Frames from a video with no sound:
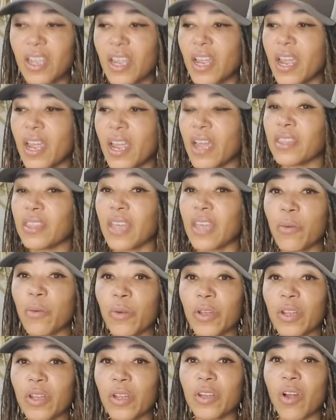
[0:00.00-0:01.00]
And they
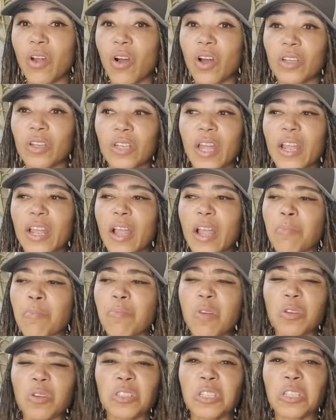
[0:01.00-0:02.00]
went on like a
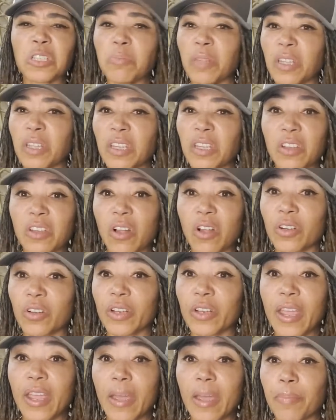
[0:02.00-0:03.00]
multi-million dollar
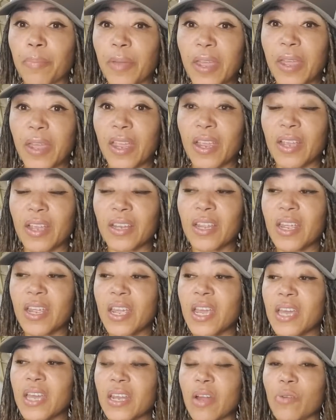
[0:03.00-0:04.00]
campaign.
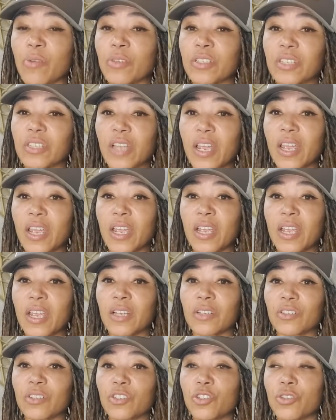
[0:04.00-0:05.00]
And I was saying
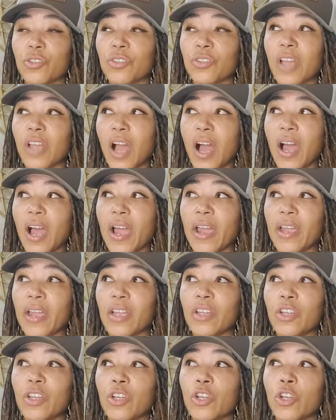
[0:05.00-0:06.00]
to the guy
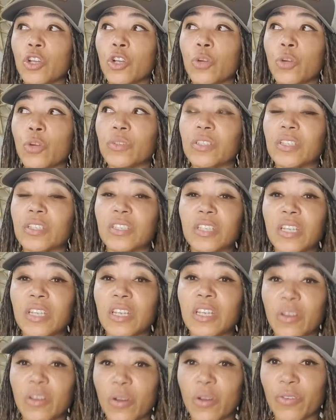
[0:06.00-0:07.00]
who was the C
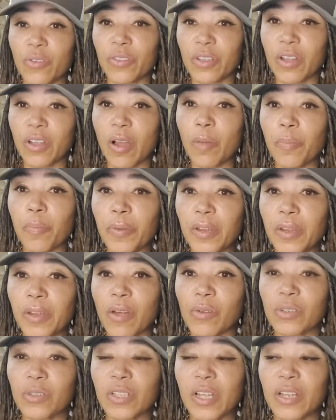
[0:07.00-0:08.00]
E O of the company,
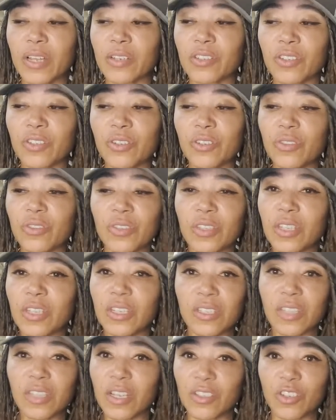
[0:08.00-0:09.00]
I was like, dude,
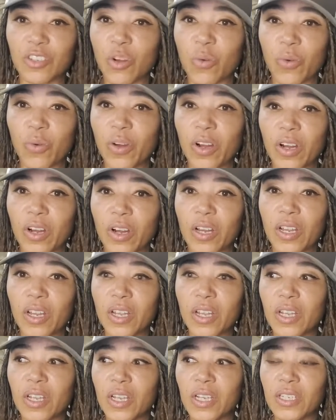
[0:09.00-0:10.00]
these things don't work.
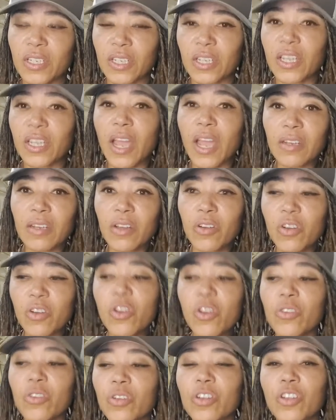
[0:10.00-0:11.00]
He's like, yeah, no, no, no.
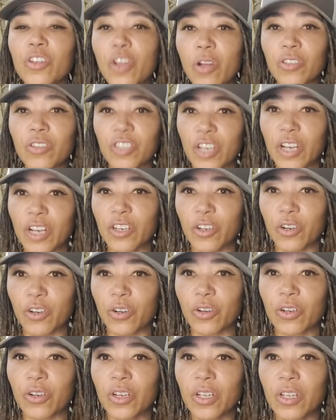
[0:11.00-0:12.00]
You could go check
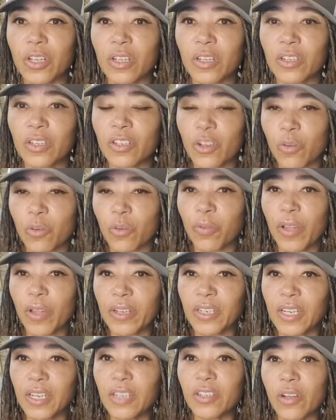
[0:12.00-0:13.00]
your, your blood
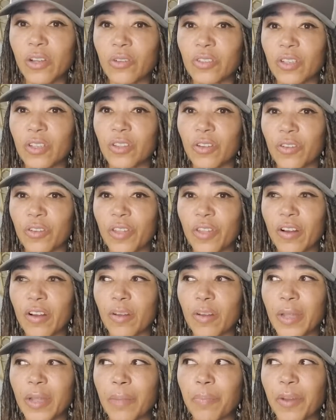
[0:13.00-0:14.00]
ketones and they're there. And
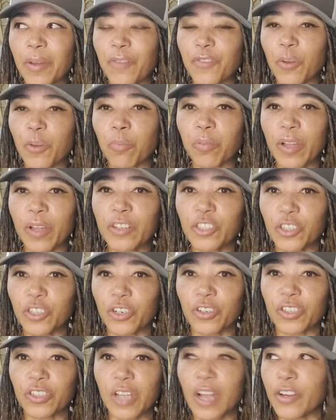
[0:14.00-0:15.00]
I'm like, but if your blood sugar
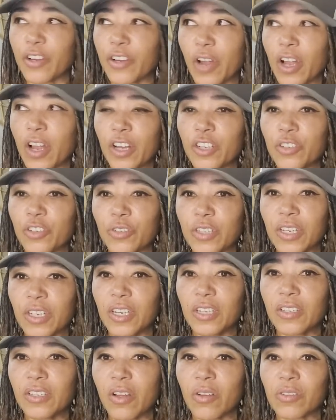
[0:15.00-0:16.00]
is high, you're not going to use the
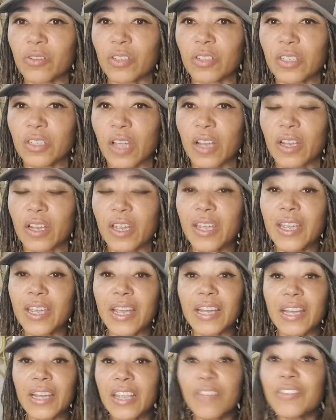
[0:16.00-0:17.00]
ketones. He's like,
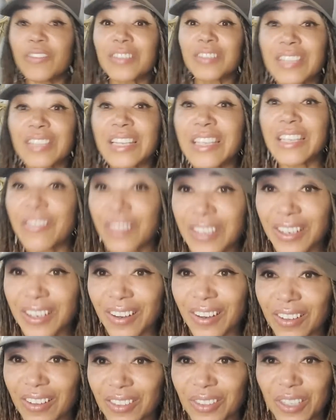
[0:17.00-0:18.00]
and he even, he even did a
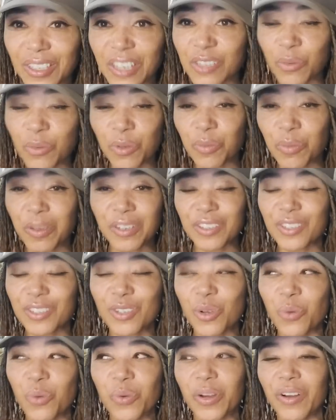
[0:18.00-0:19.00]
consultation with me. It's
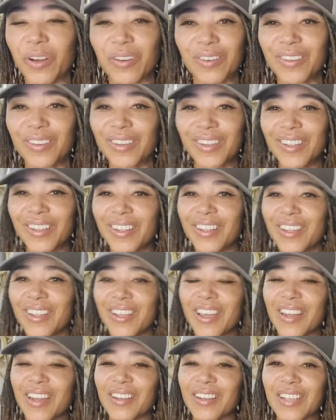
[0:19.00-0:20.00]
so weird.
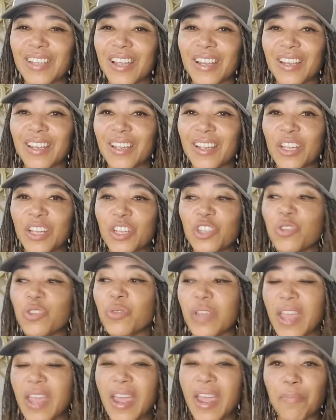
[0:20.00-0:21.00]
And I was like, you
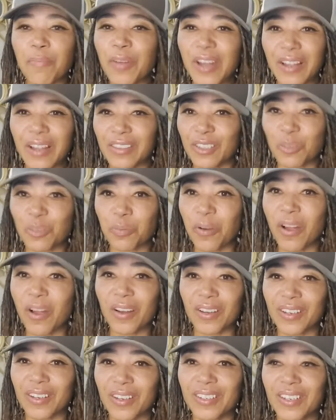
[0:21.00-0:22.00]
can't put out this
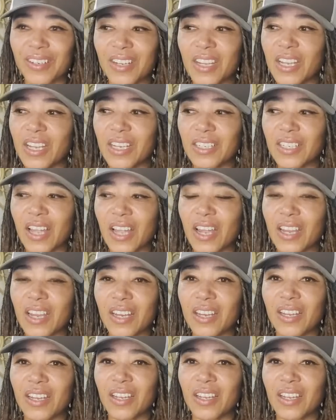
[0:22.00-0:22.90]
product. He's like,